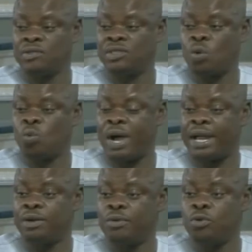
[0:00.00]
the
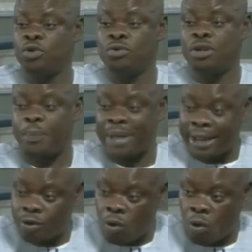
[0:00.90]
one who you
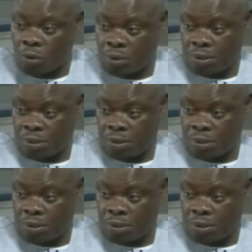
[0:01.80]
depend on